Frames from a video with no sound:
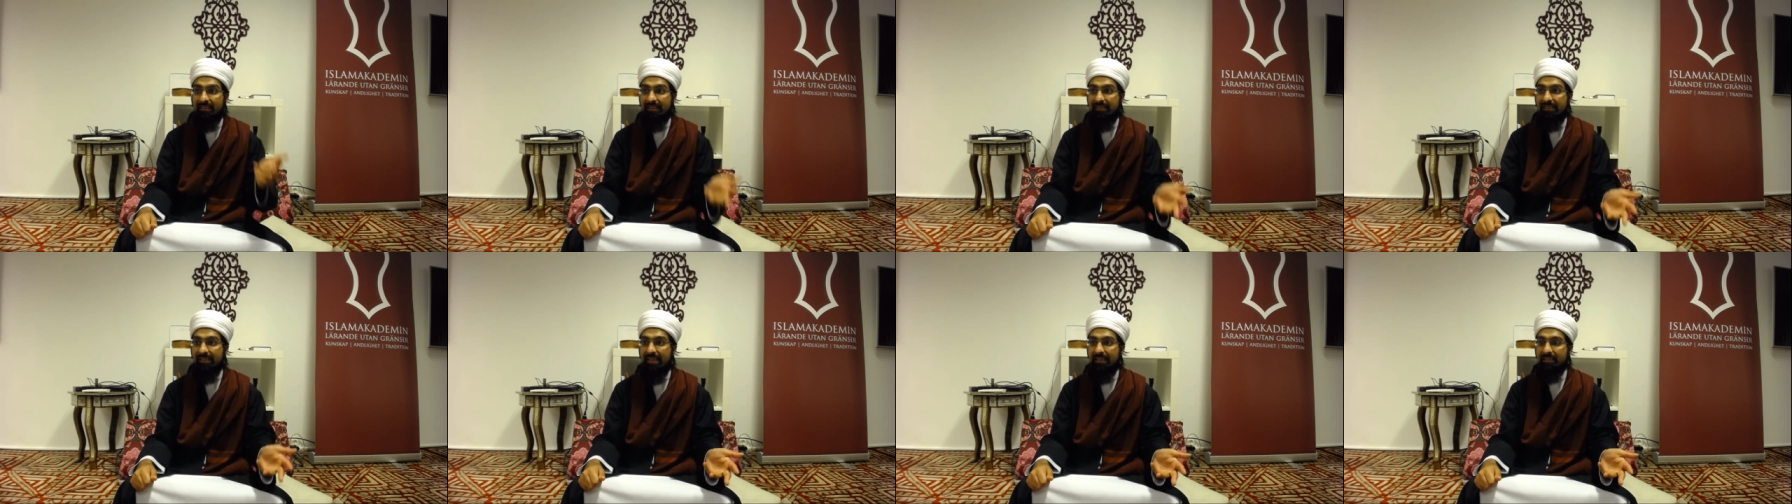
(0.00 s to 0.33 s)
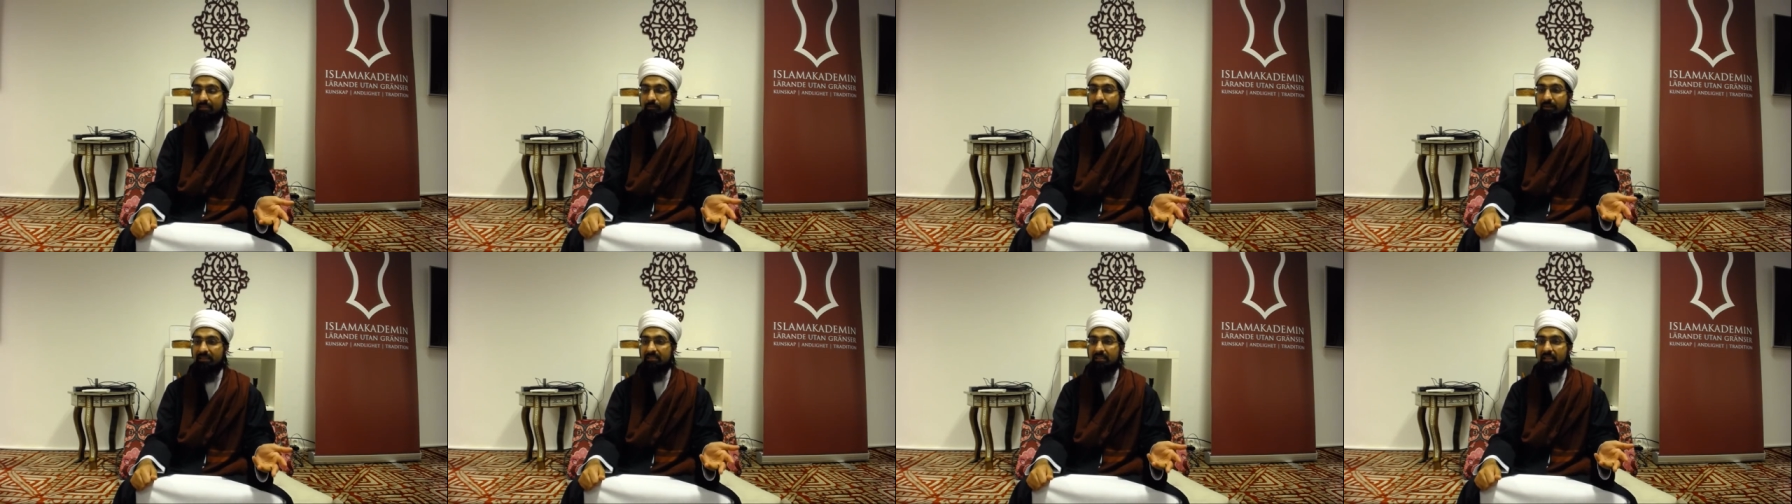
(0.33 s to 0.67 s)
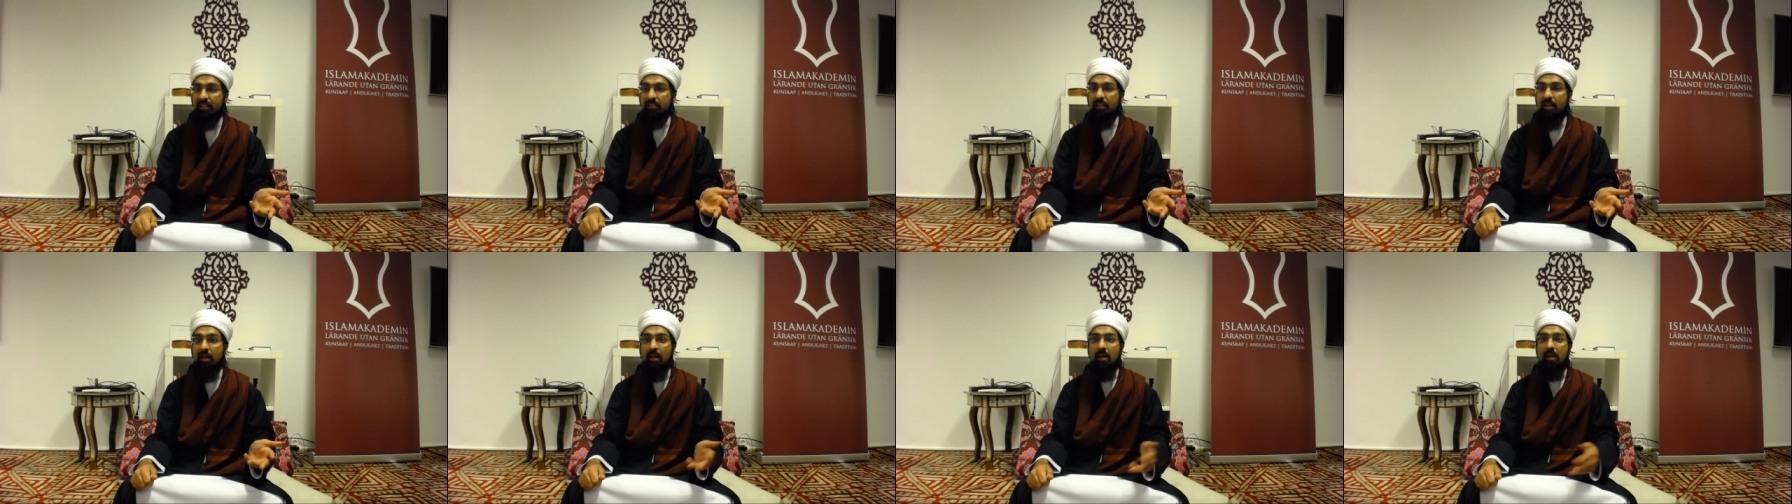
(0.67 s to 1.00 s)
text
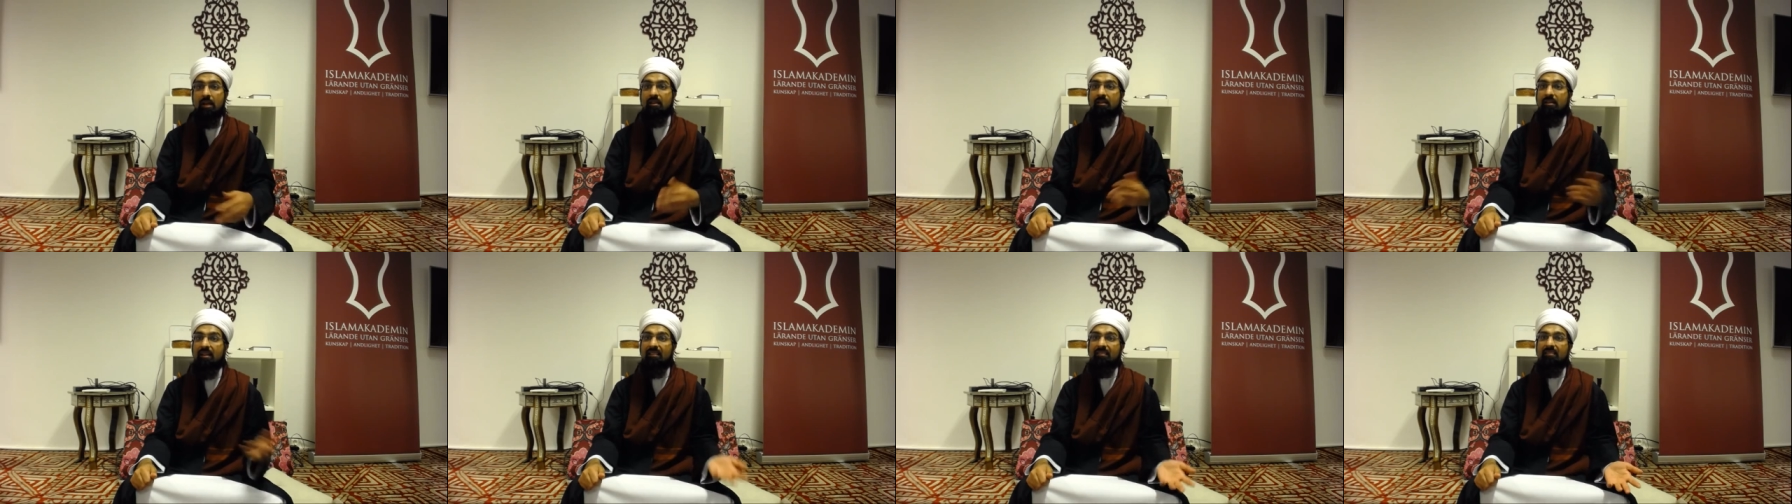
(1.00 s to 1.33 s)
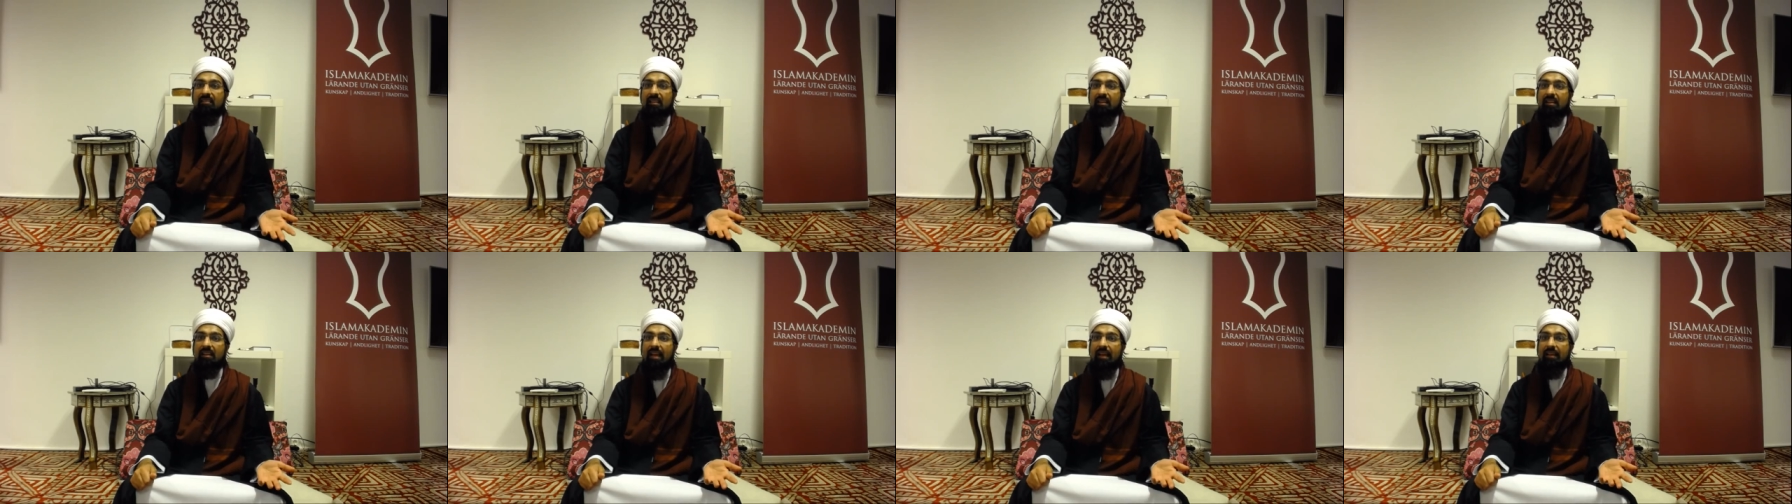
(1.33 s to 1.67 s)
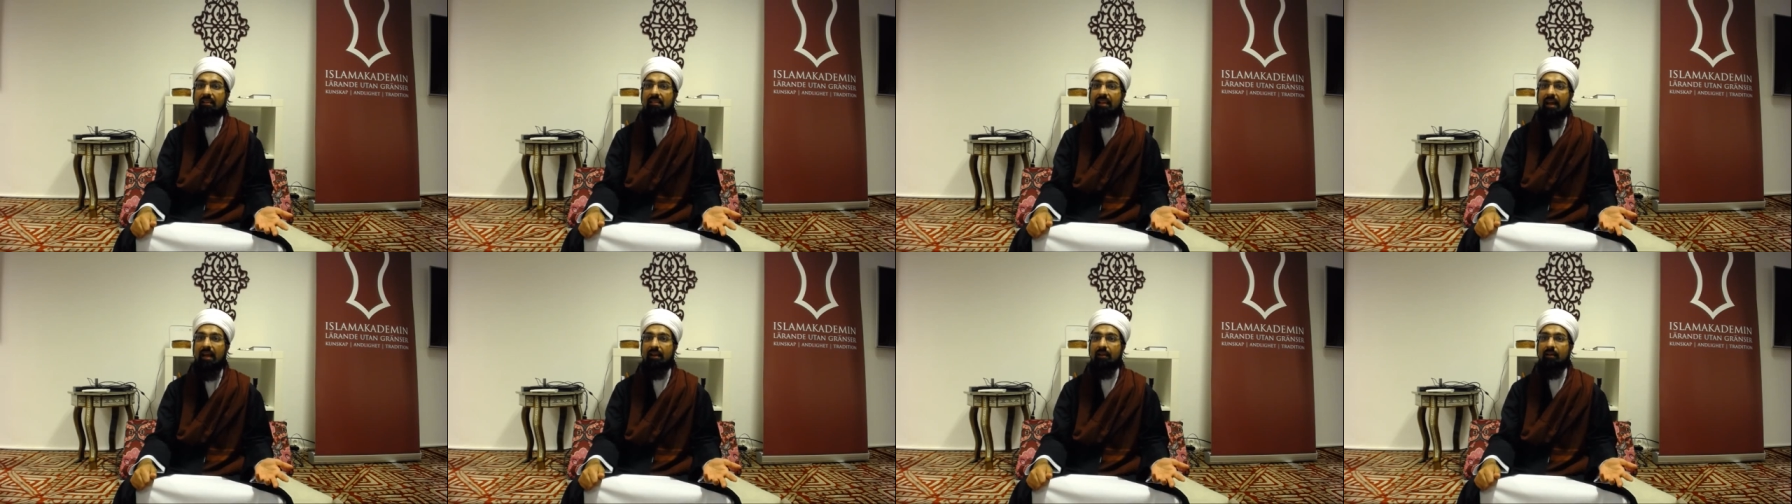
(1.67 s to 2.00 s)
message, nothing like
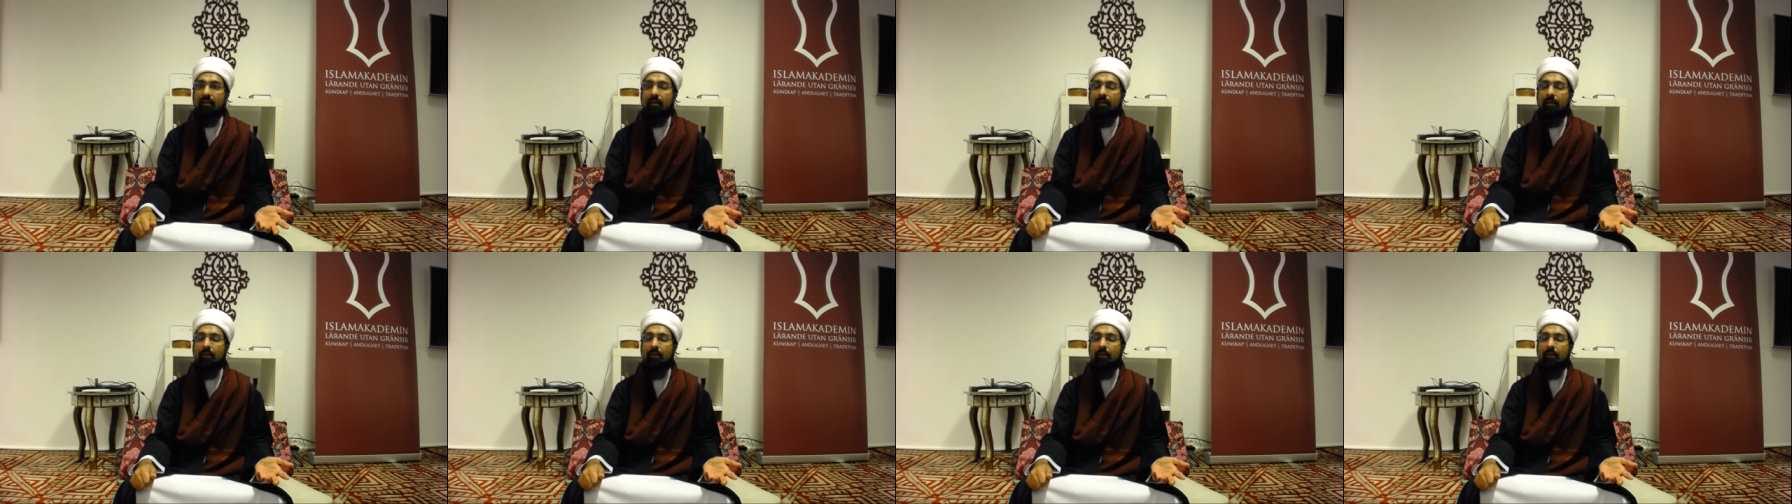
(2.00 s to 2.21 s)
that.